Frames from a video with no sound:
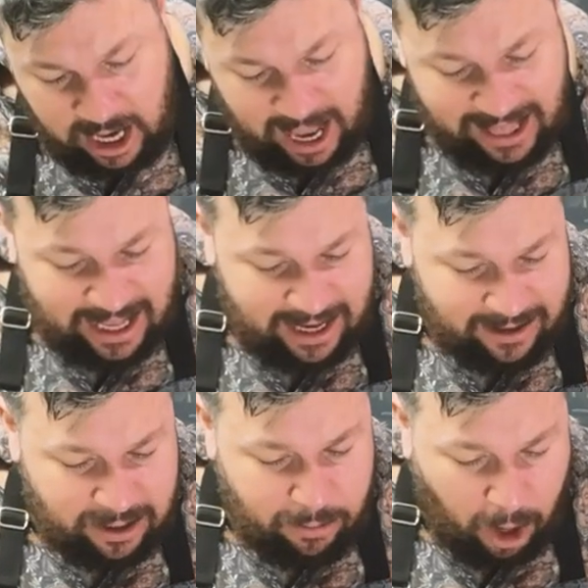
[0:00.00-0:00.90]
And then
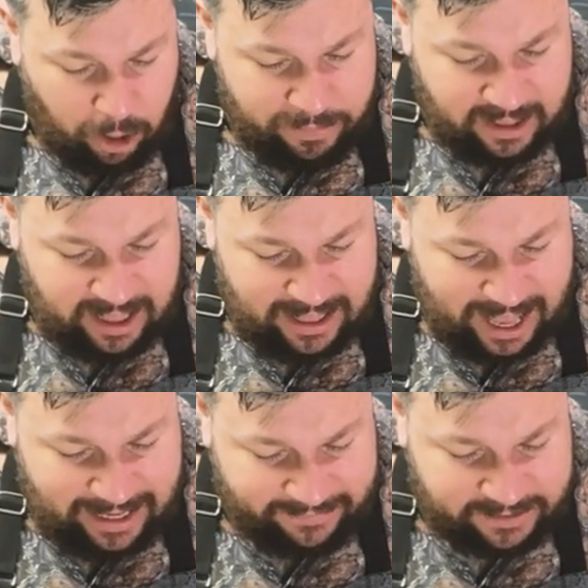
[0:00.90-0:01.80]
you hope that then
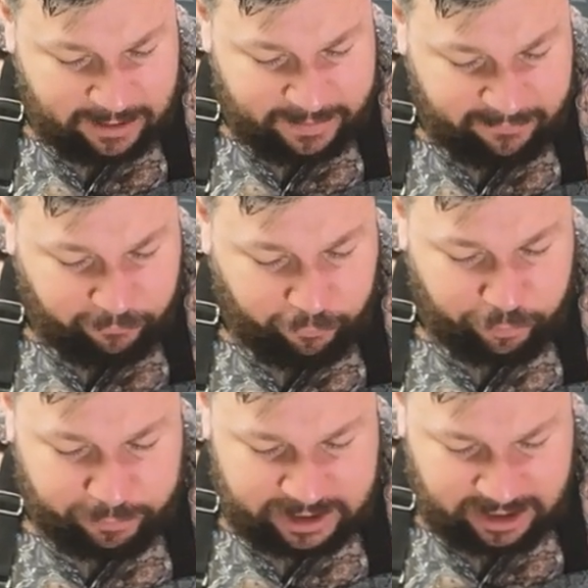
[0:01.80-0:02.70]
that gives it a bit of
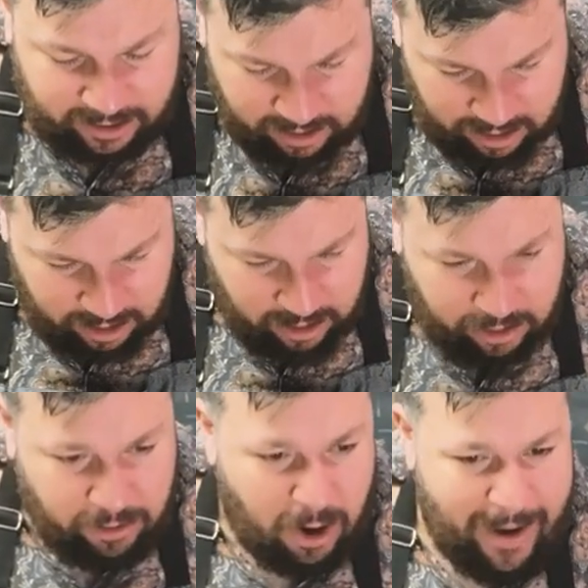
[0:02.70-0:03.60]
room to
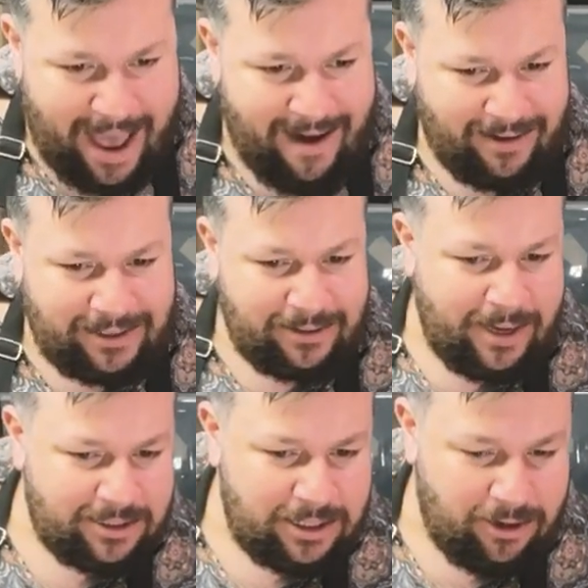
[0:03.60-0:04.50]
grow out, so we
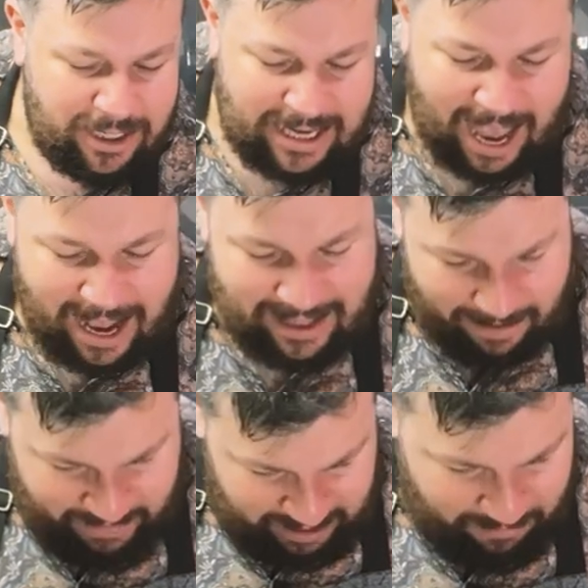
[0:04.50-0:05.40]
actually don't need to add
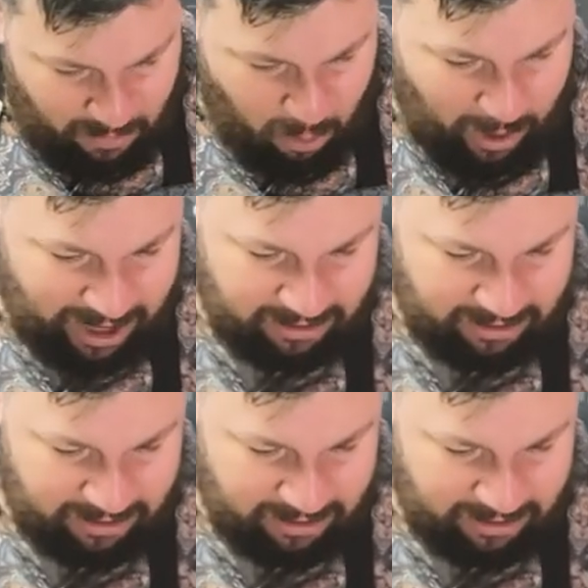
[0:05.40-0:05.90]
that many more.